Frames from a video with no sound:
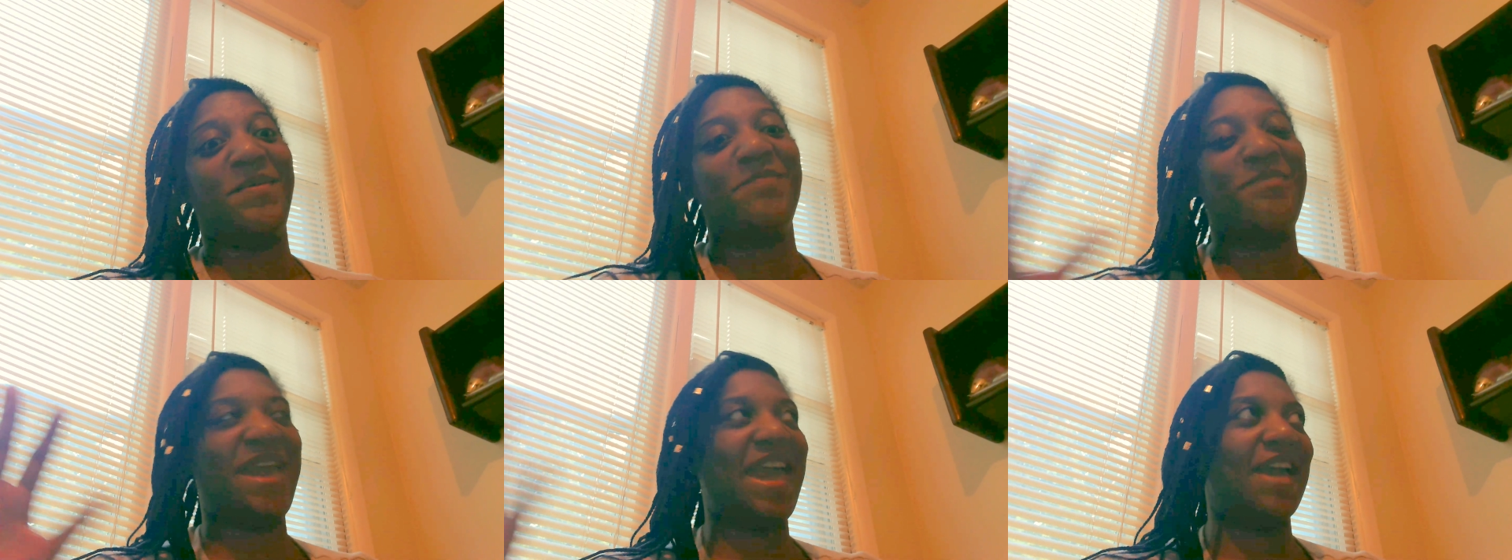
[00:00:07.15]
I'm
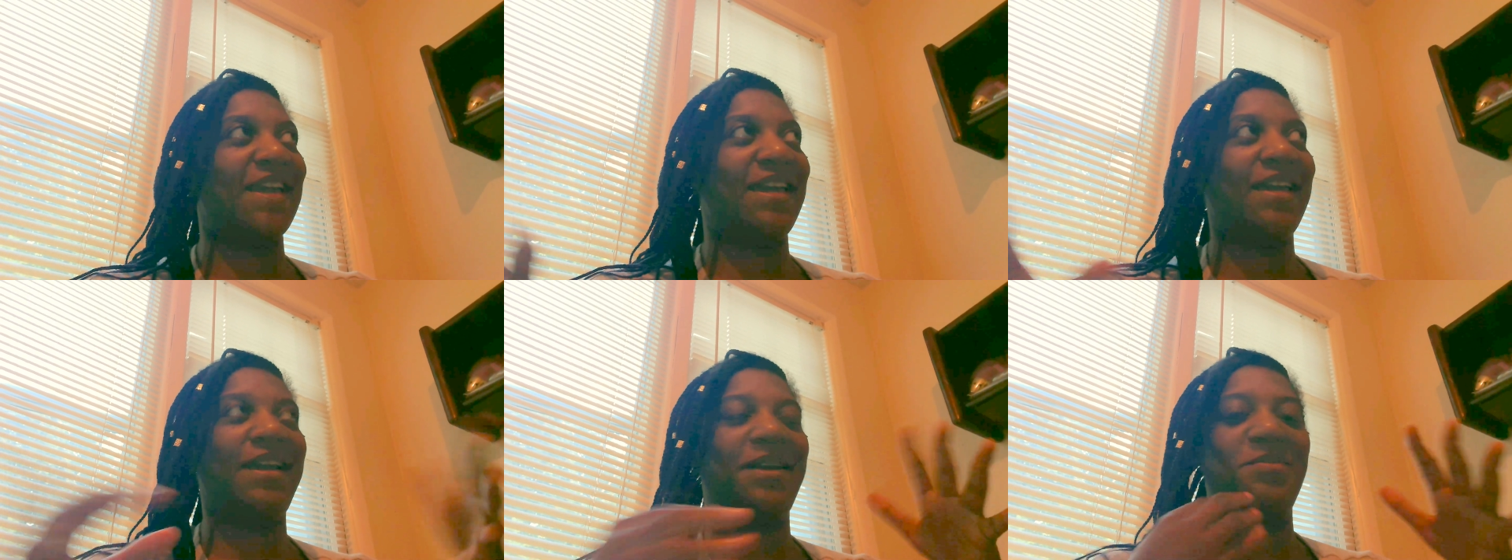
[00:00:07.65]

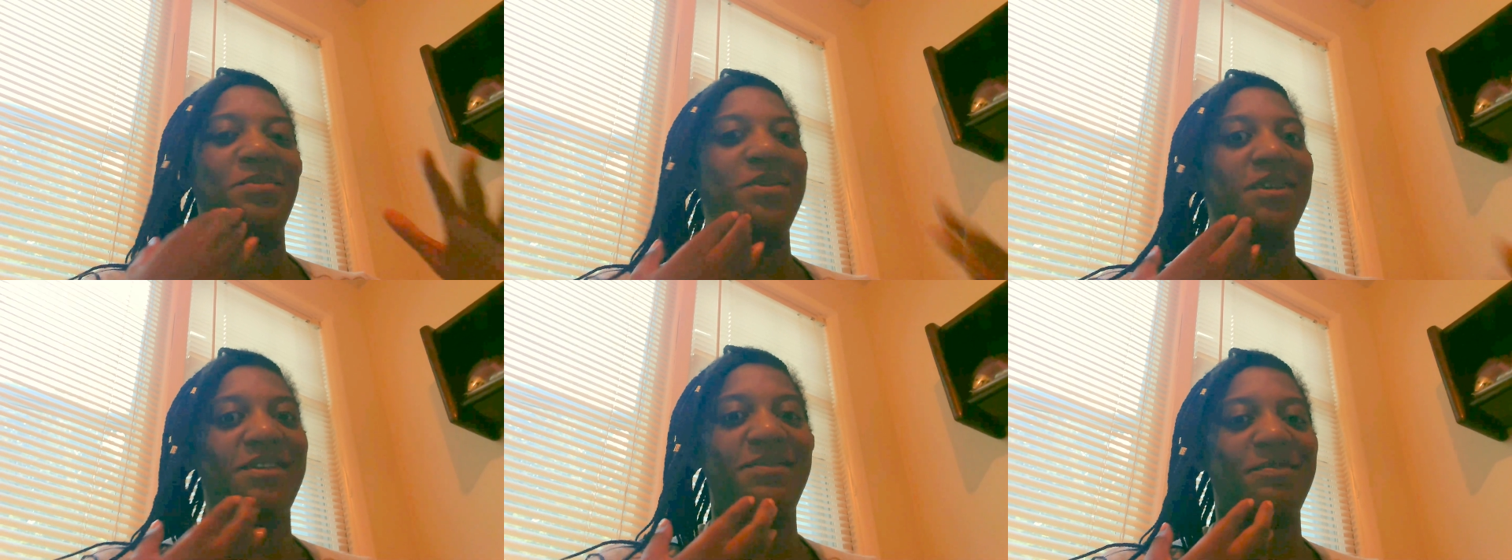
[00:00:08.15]
packing. I
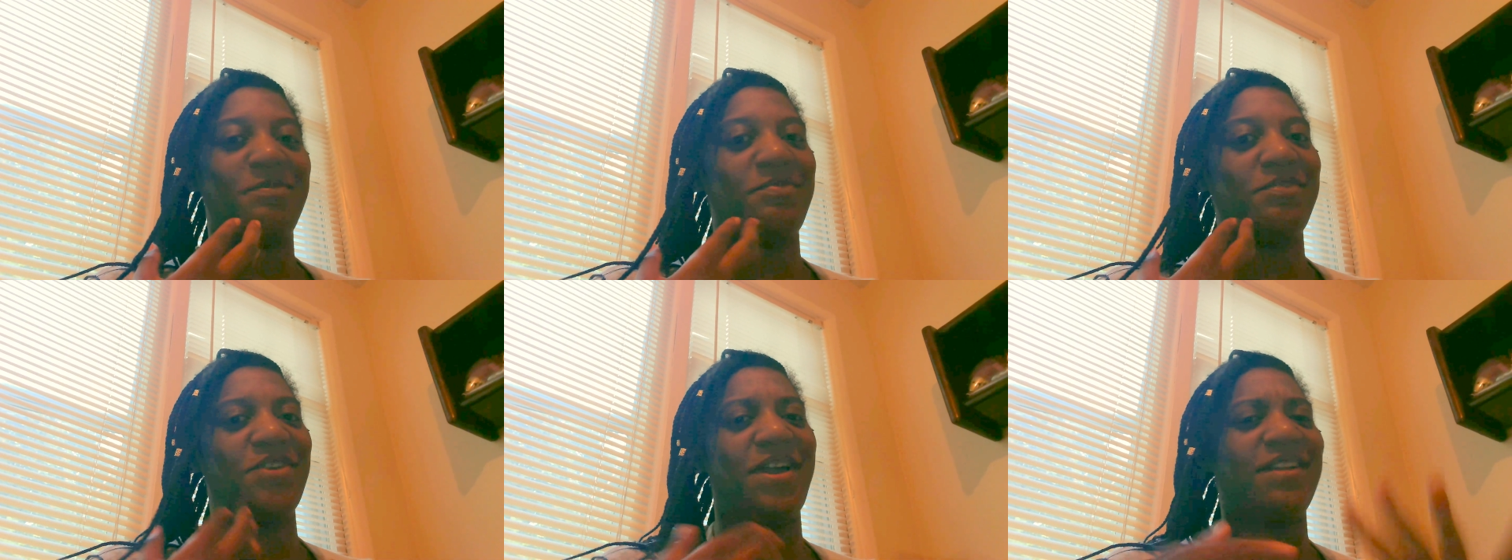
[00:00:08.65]
would
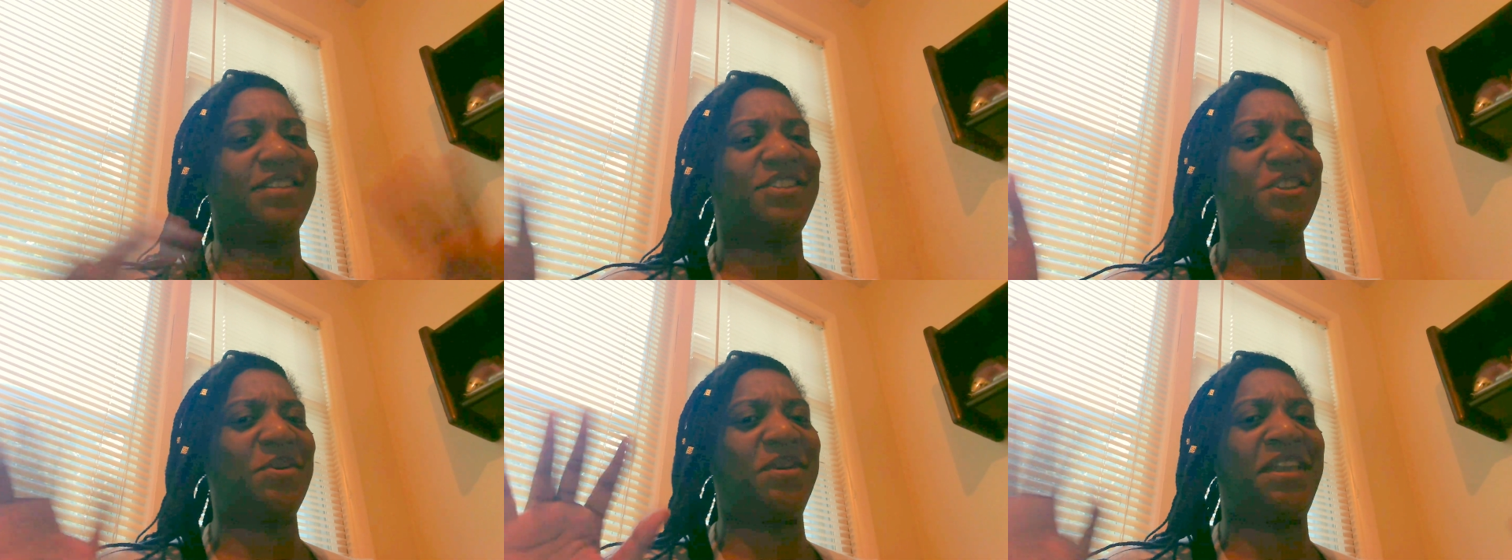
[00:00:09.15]
try to
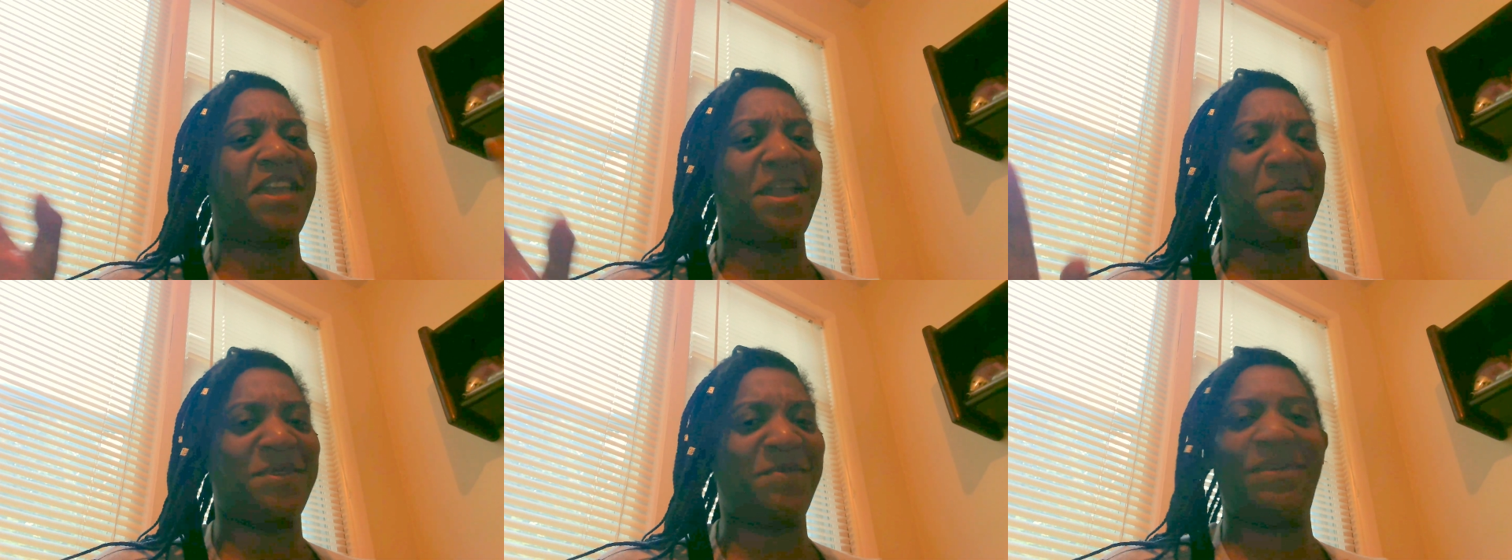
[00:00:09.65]
show the
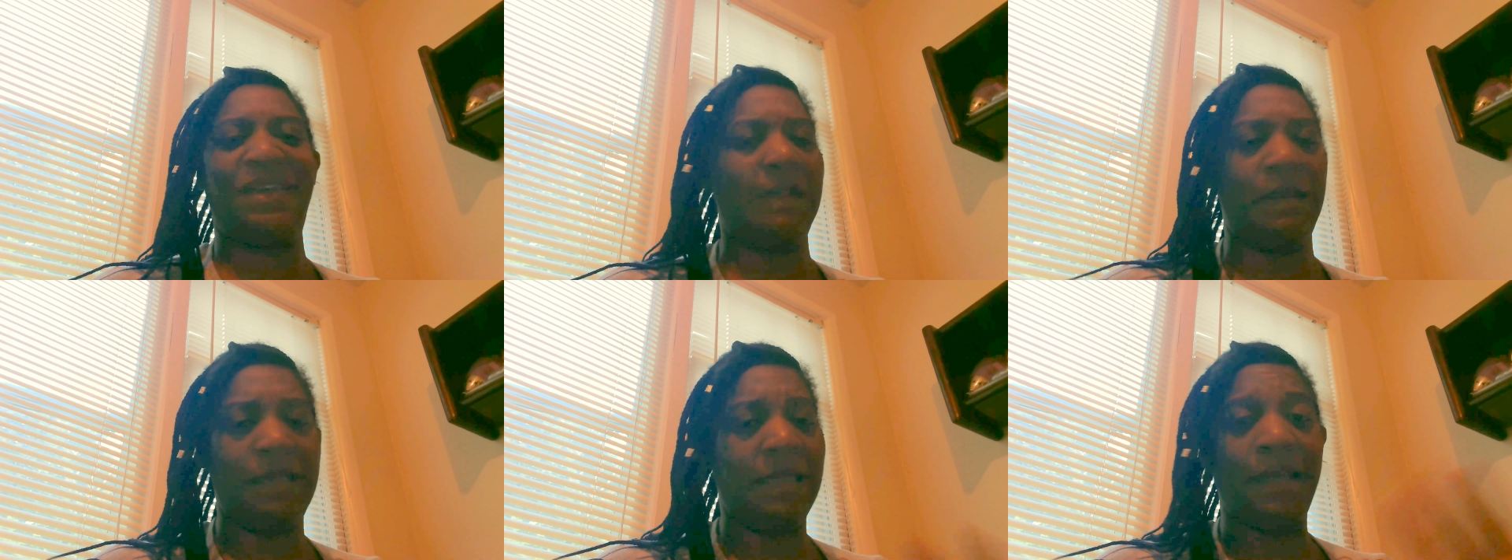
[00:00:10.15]
camera, but
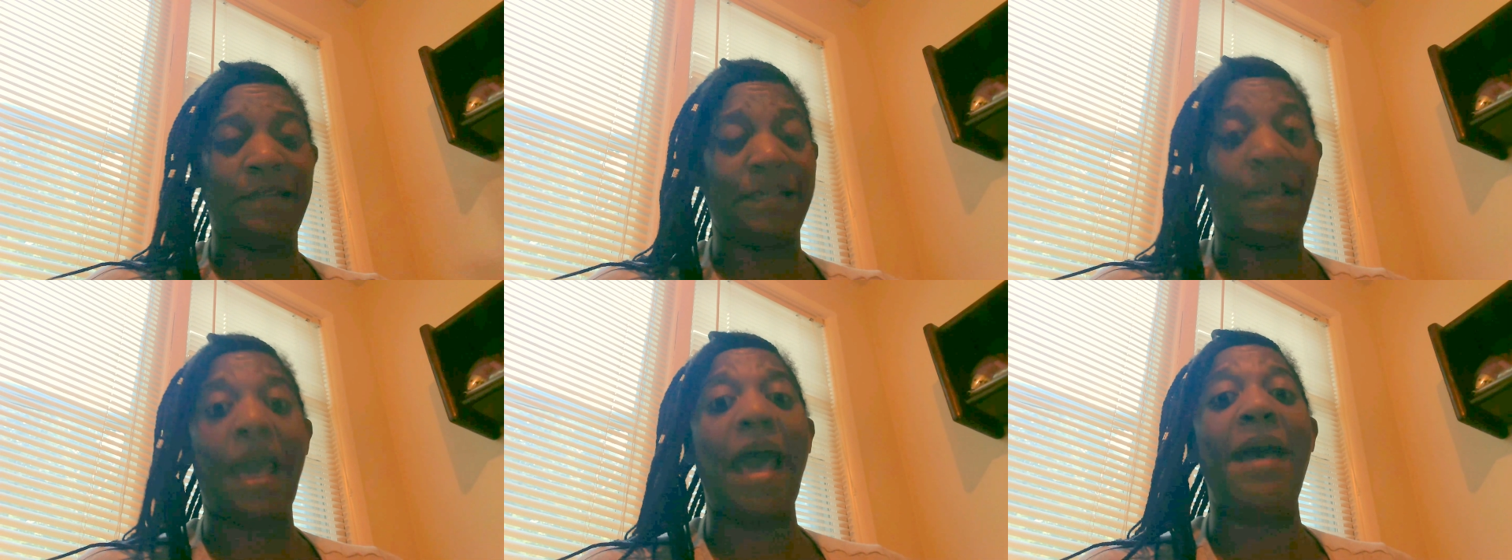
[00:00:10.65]
it's
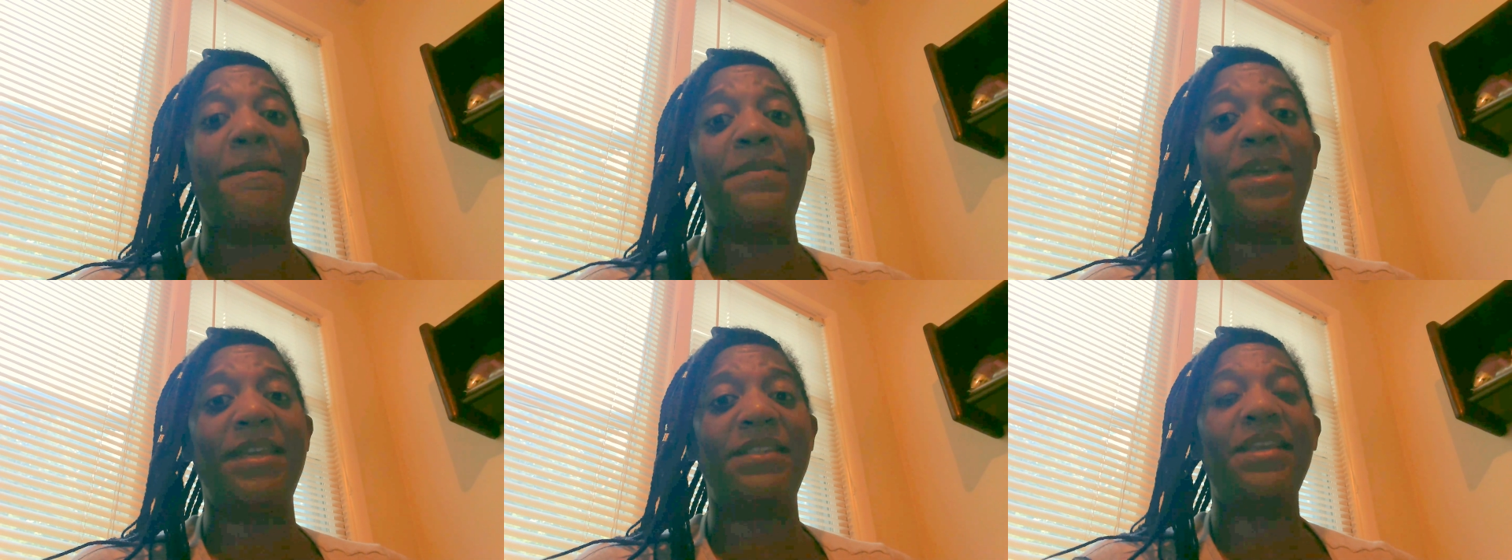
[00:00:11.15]
a hot
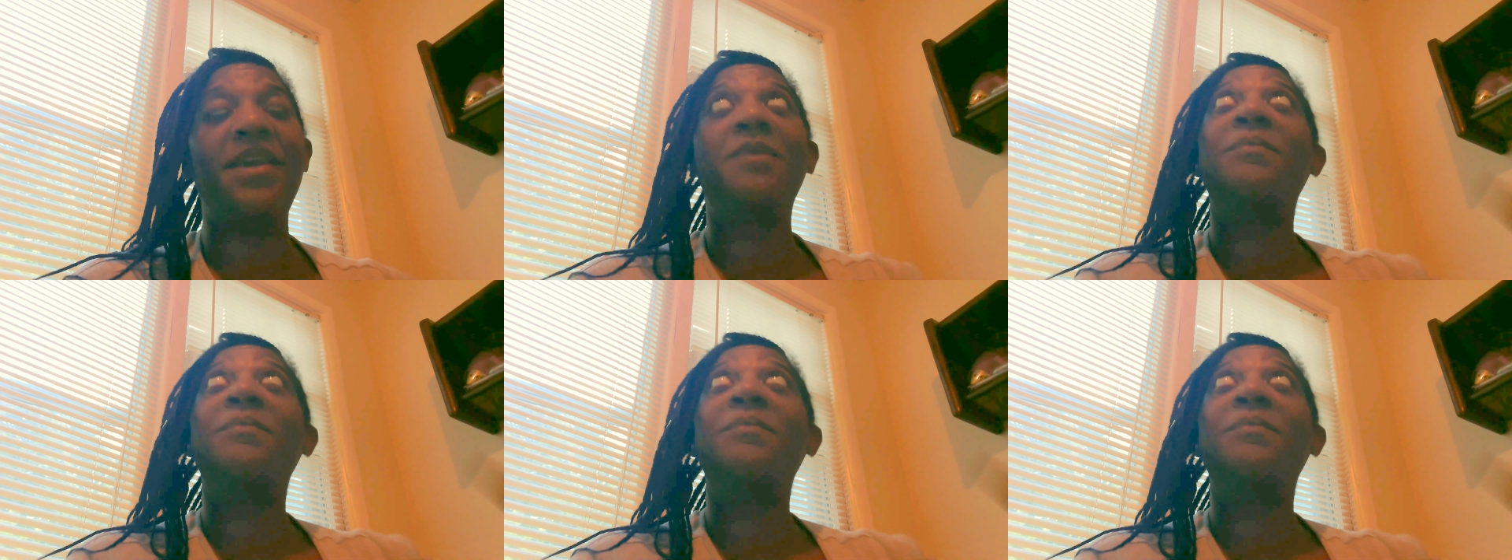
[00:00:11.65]
mess.